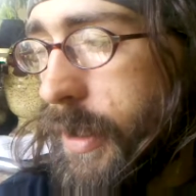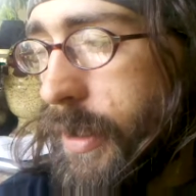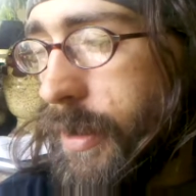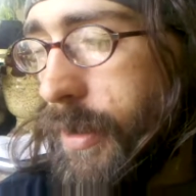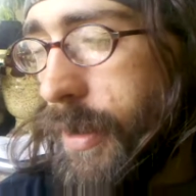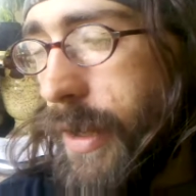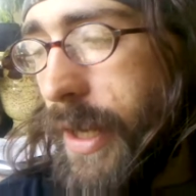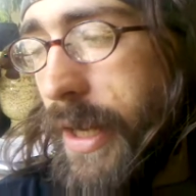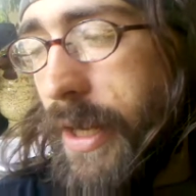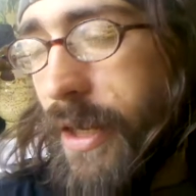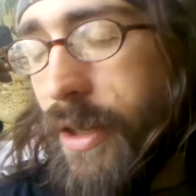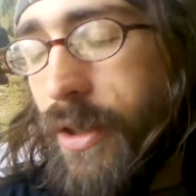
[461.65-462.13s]

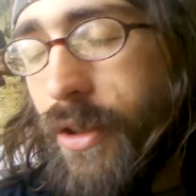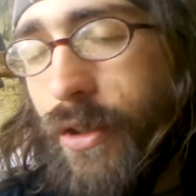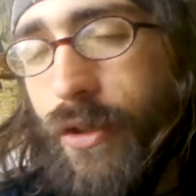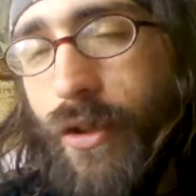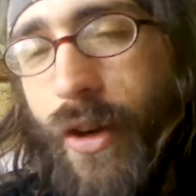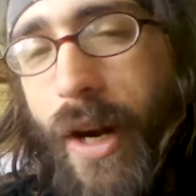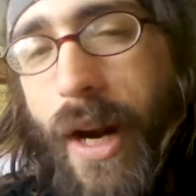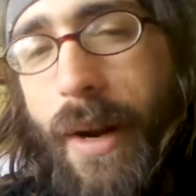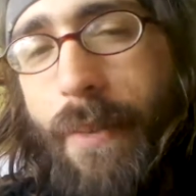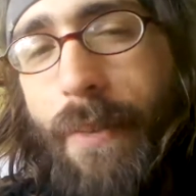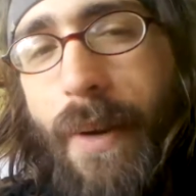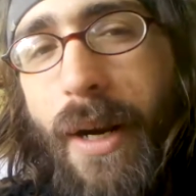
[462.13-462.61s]
you know, like a
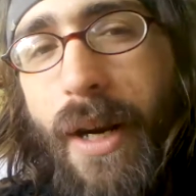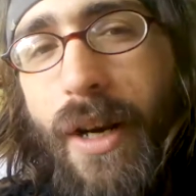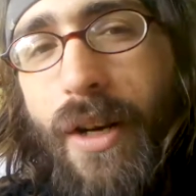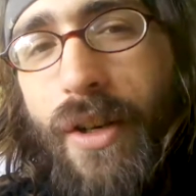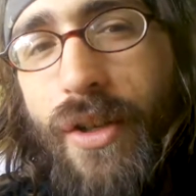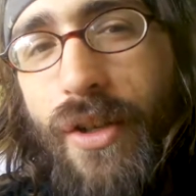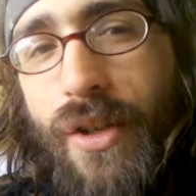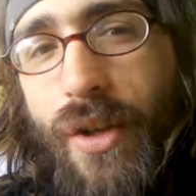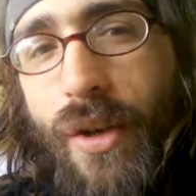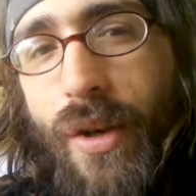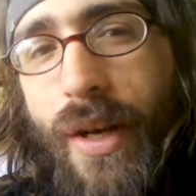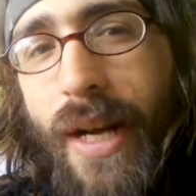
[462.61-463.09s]
grape
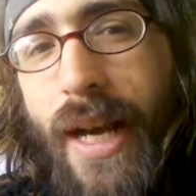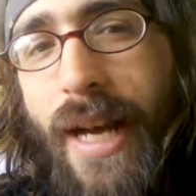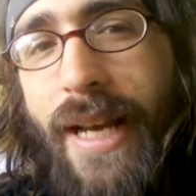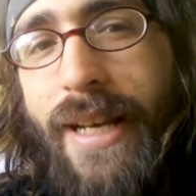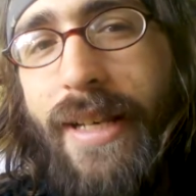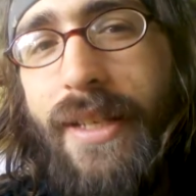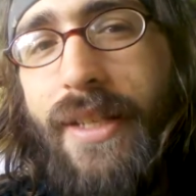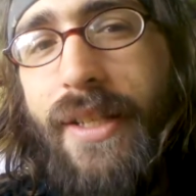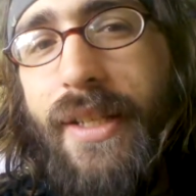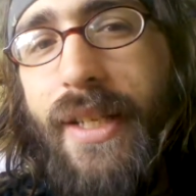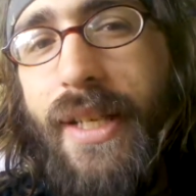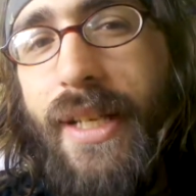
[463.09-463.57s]
Arizona
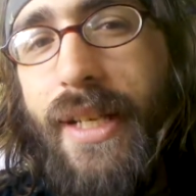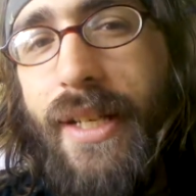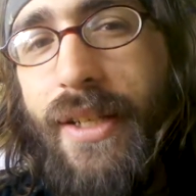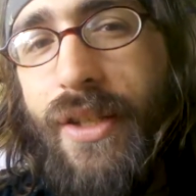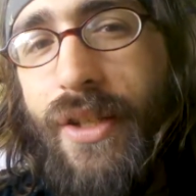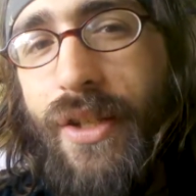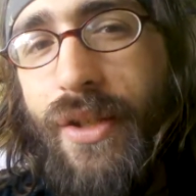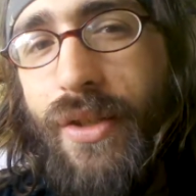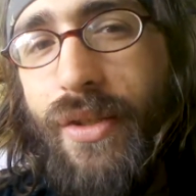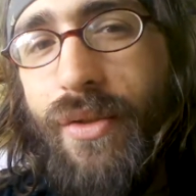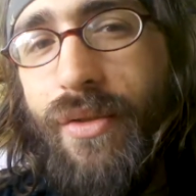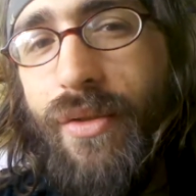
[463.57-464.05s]
iced
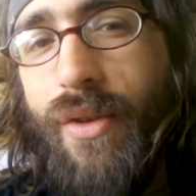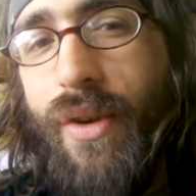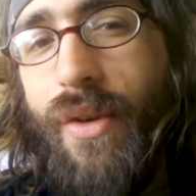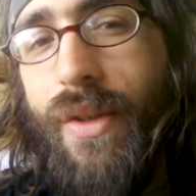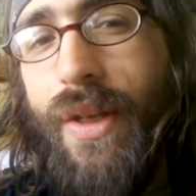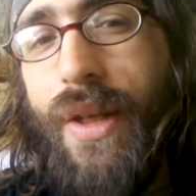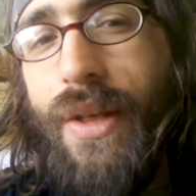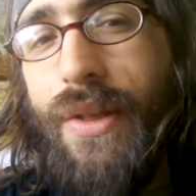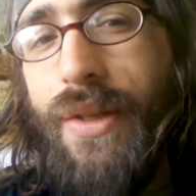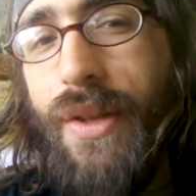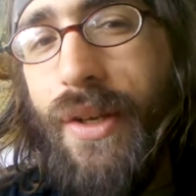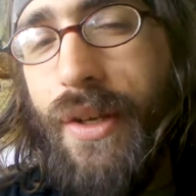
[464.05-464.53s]
tea, and just
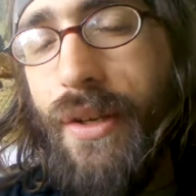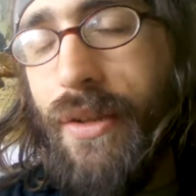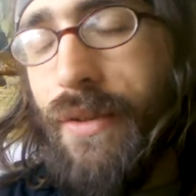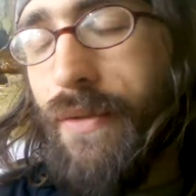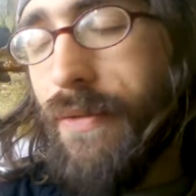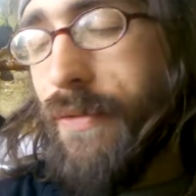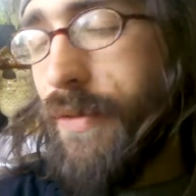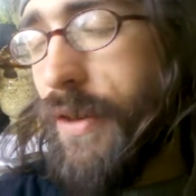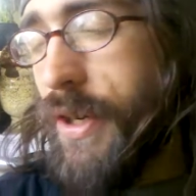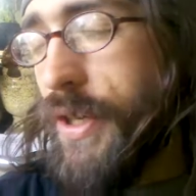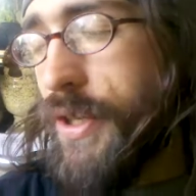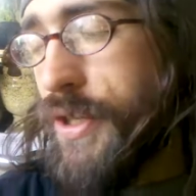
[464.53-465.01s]
throw that thing
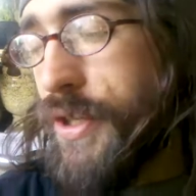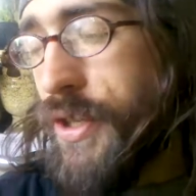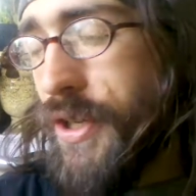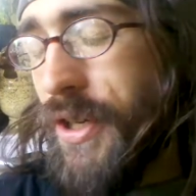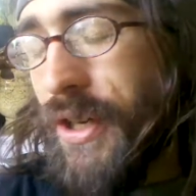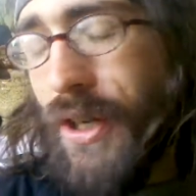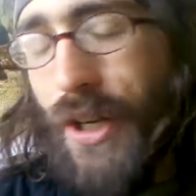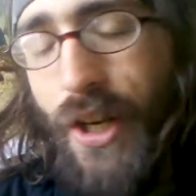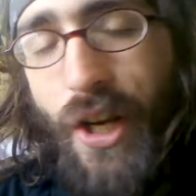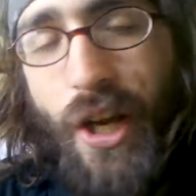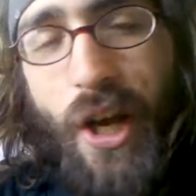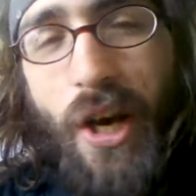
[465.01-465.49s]
in the
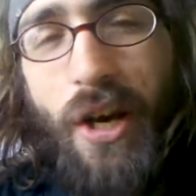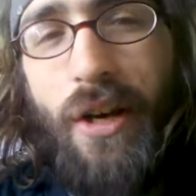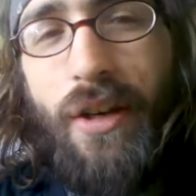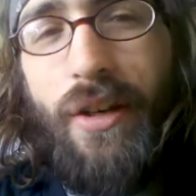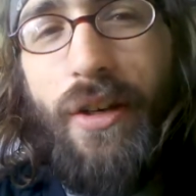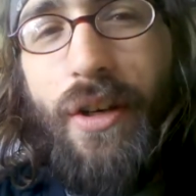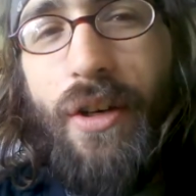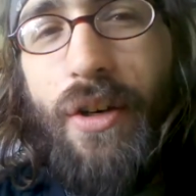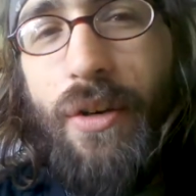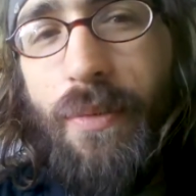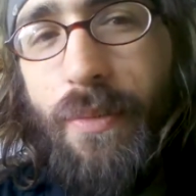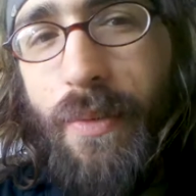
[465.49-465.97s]
freezer and
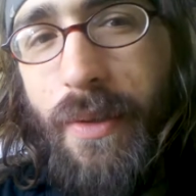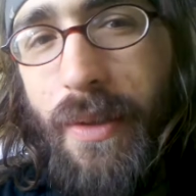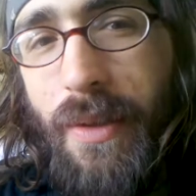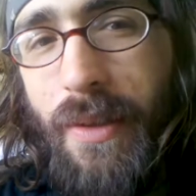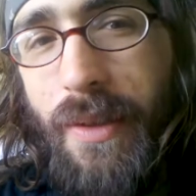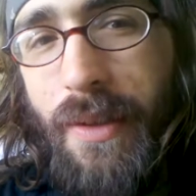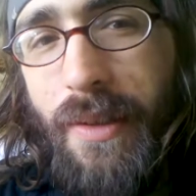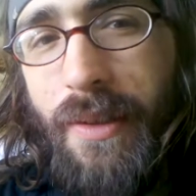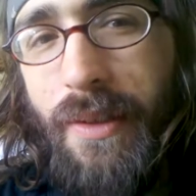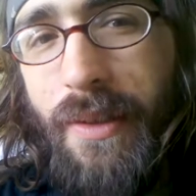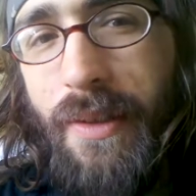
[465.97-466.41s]
cut it open,